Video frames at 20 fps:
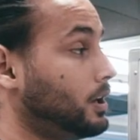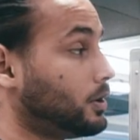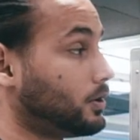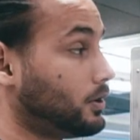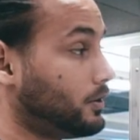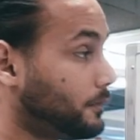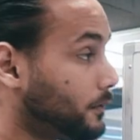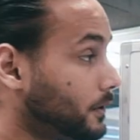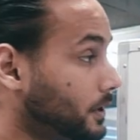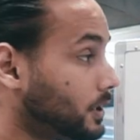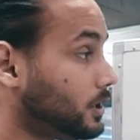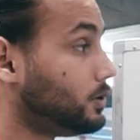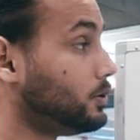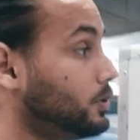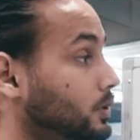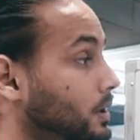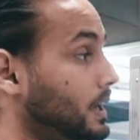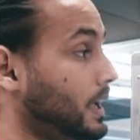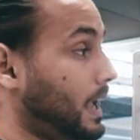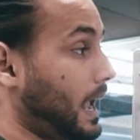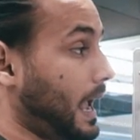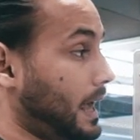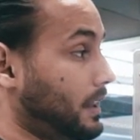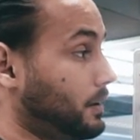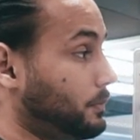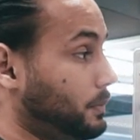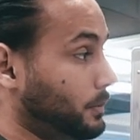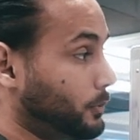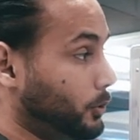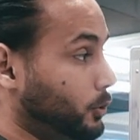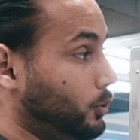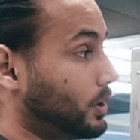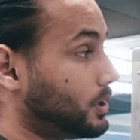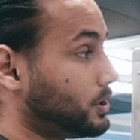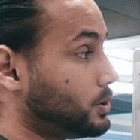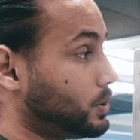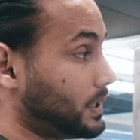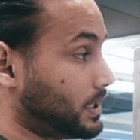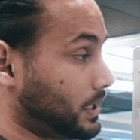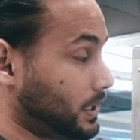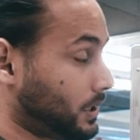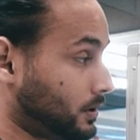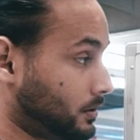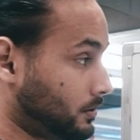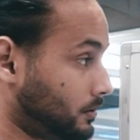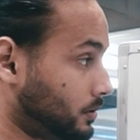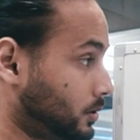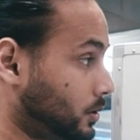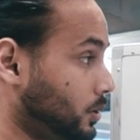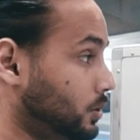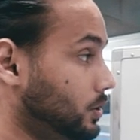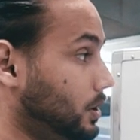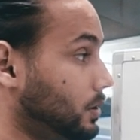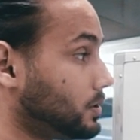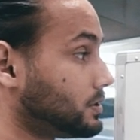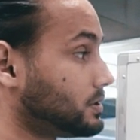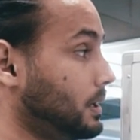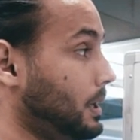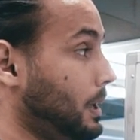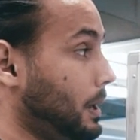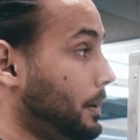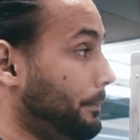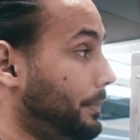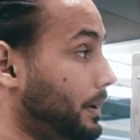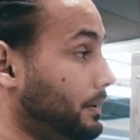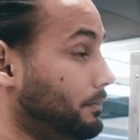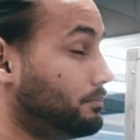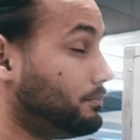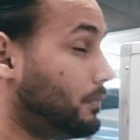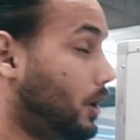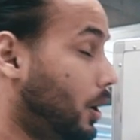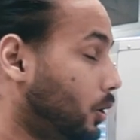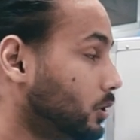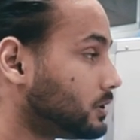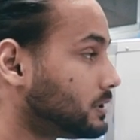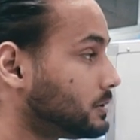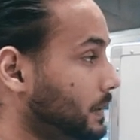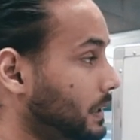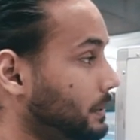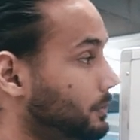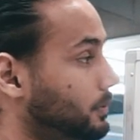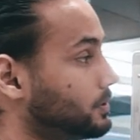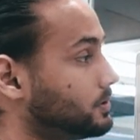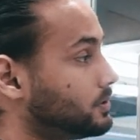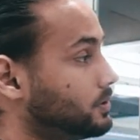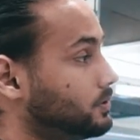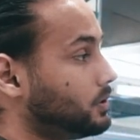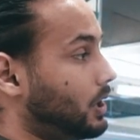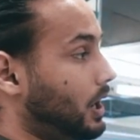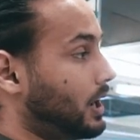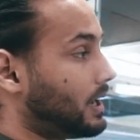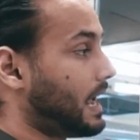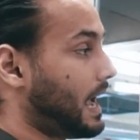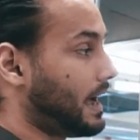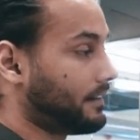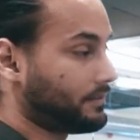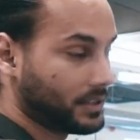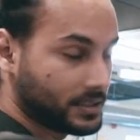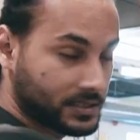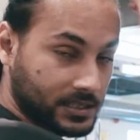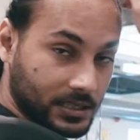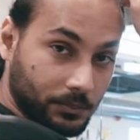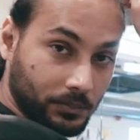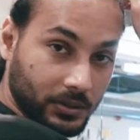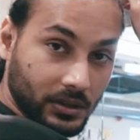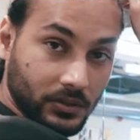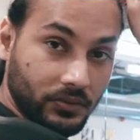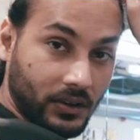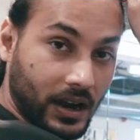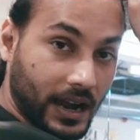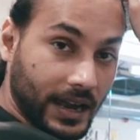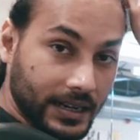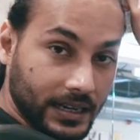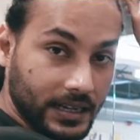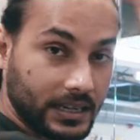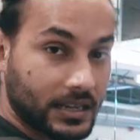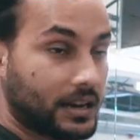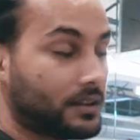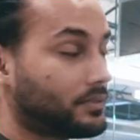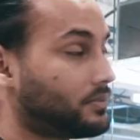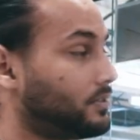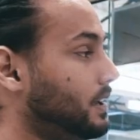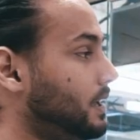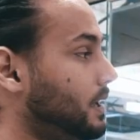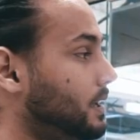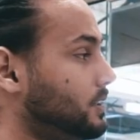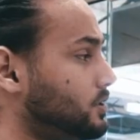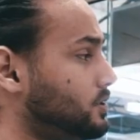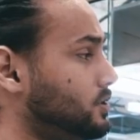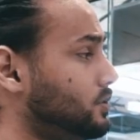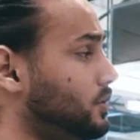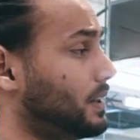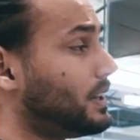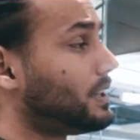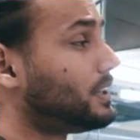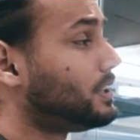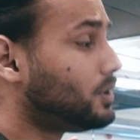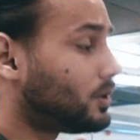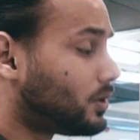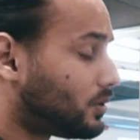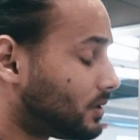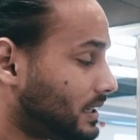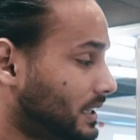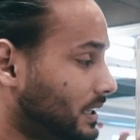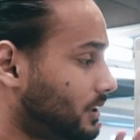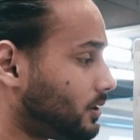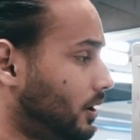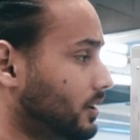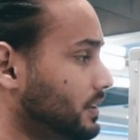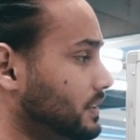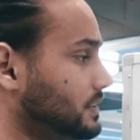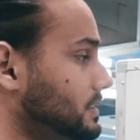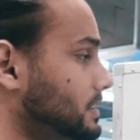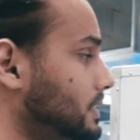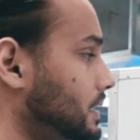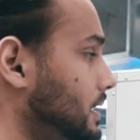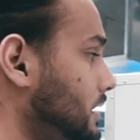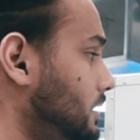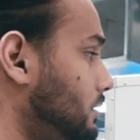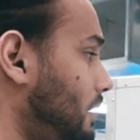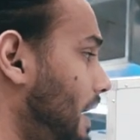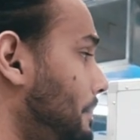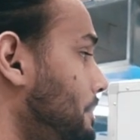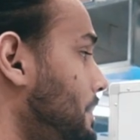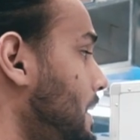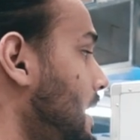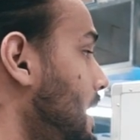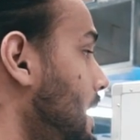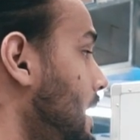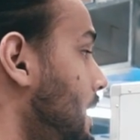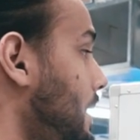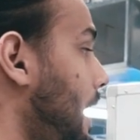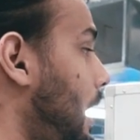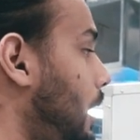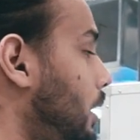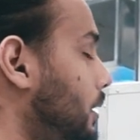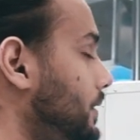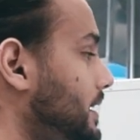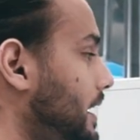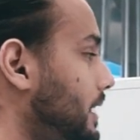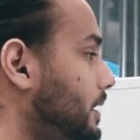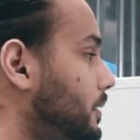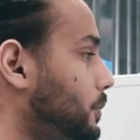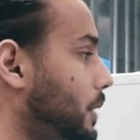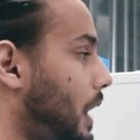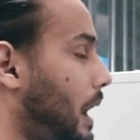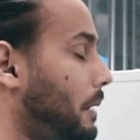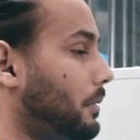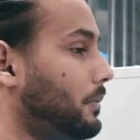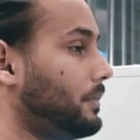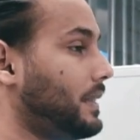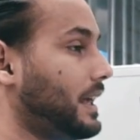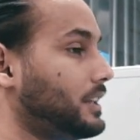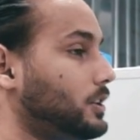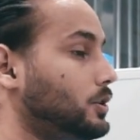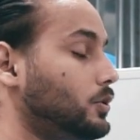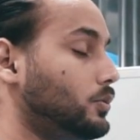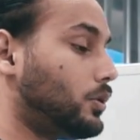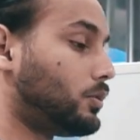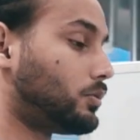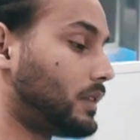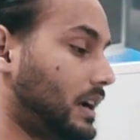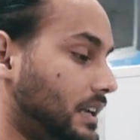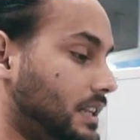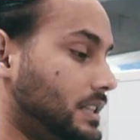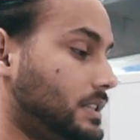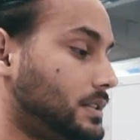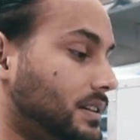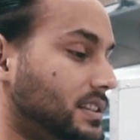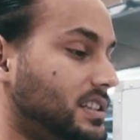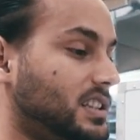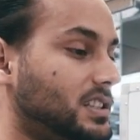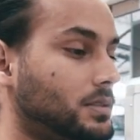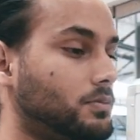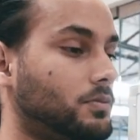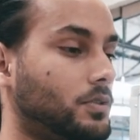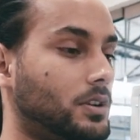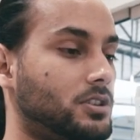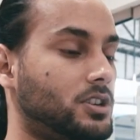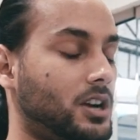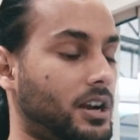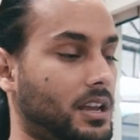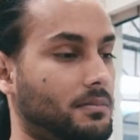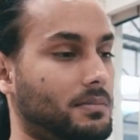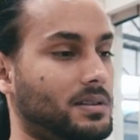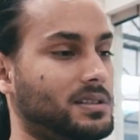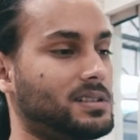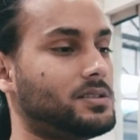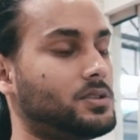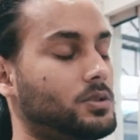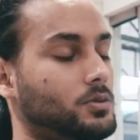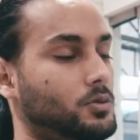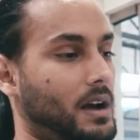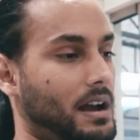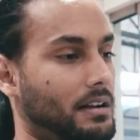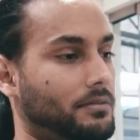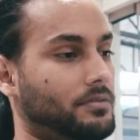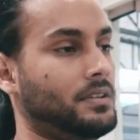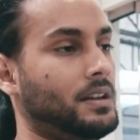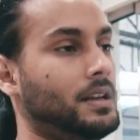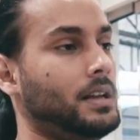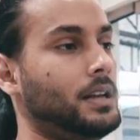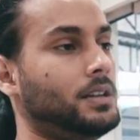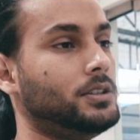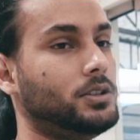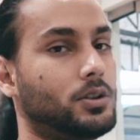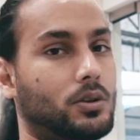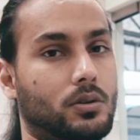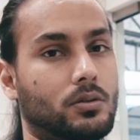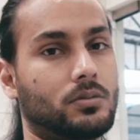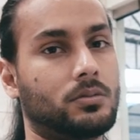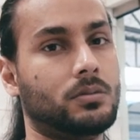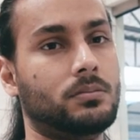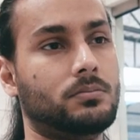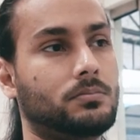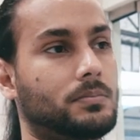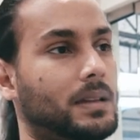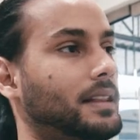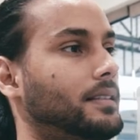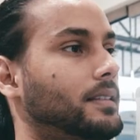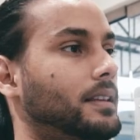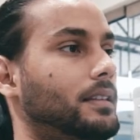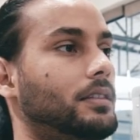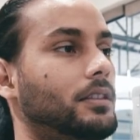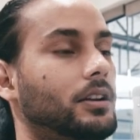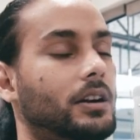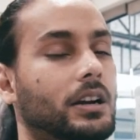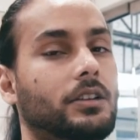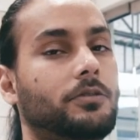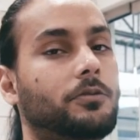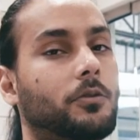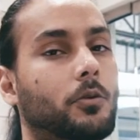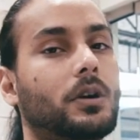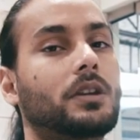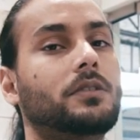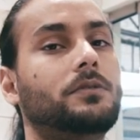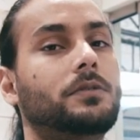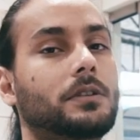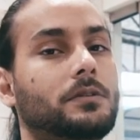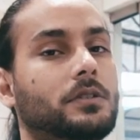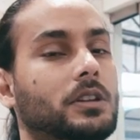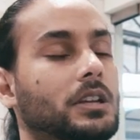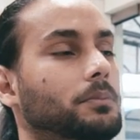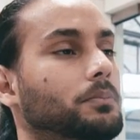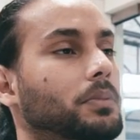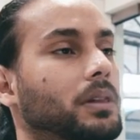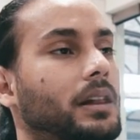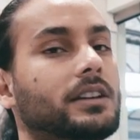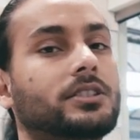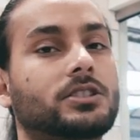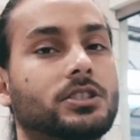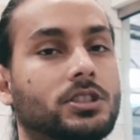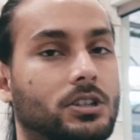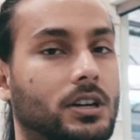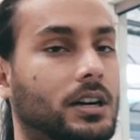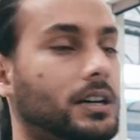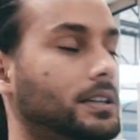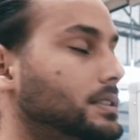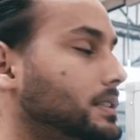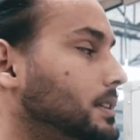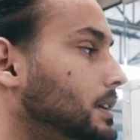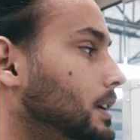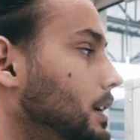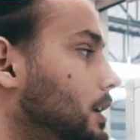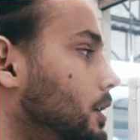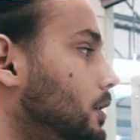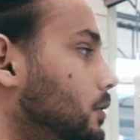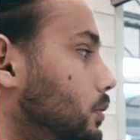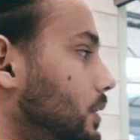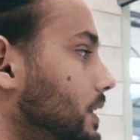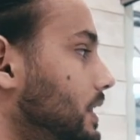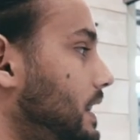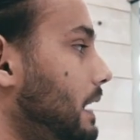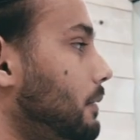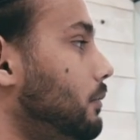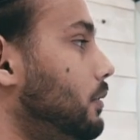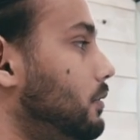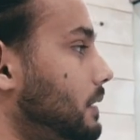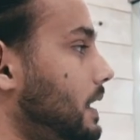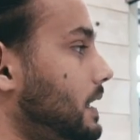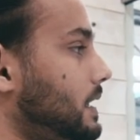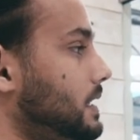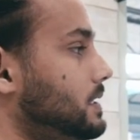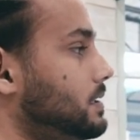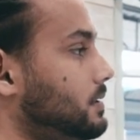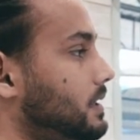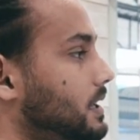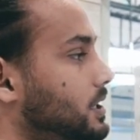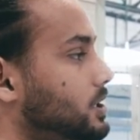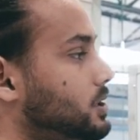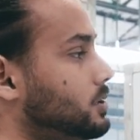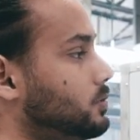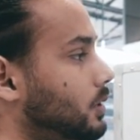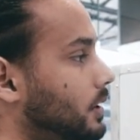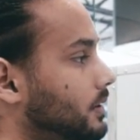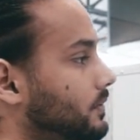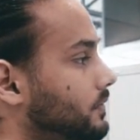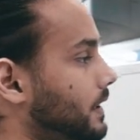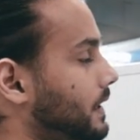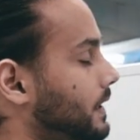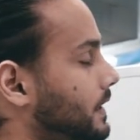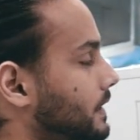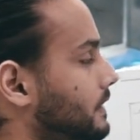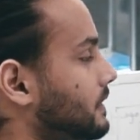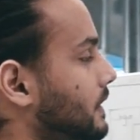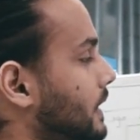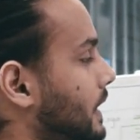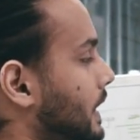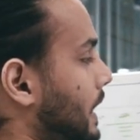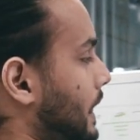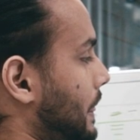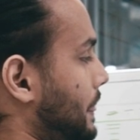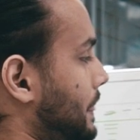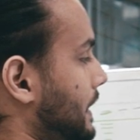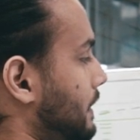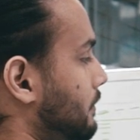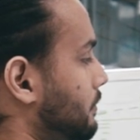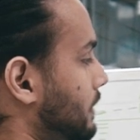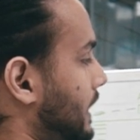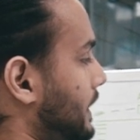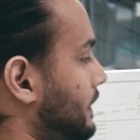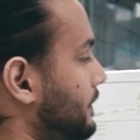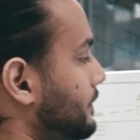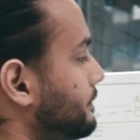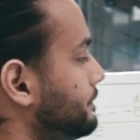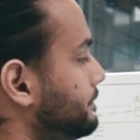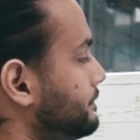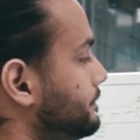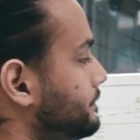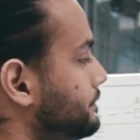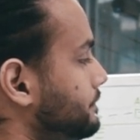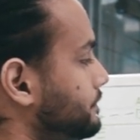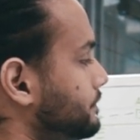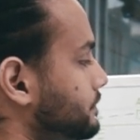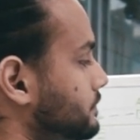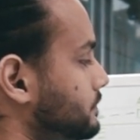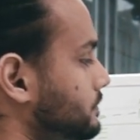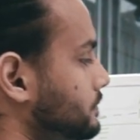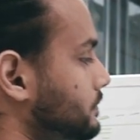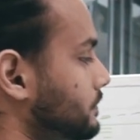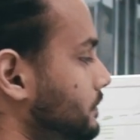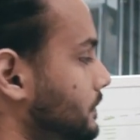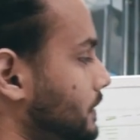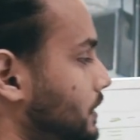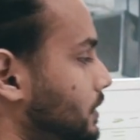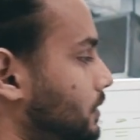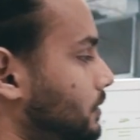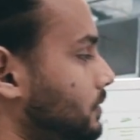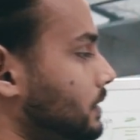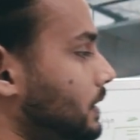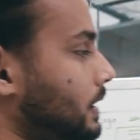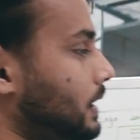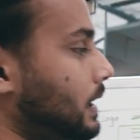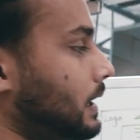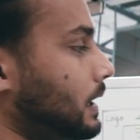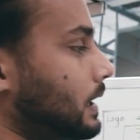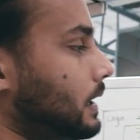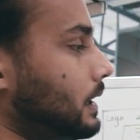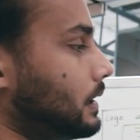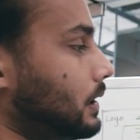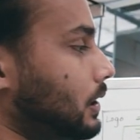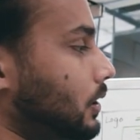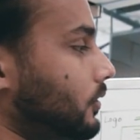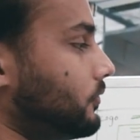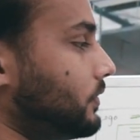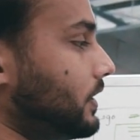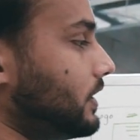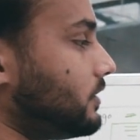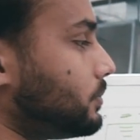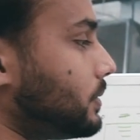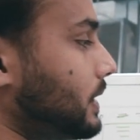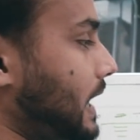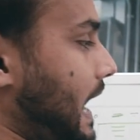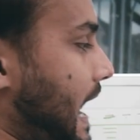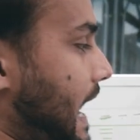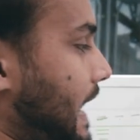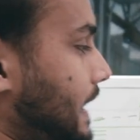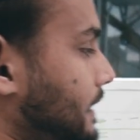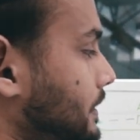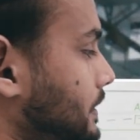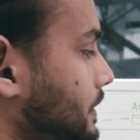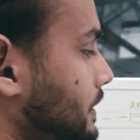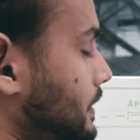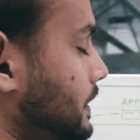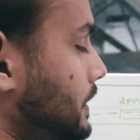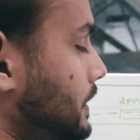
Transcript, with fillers: Good for you and the people who are doing it. Kudos. But most people do not have this simplified enough to do it. Like, you don't need all this crap. Now, the other problem that you will run into, and this is where trucking businesses who have, you know, let's say thirty, forty, fifty plus trucks, what they will run into the issue of is they run, you know, little Facebook ad,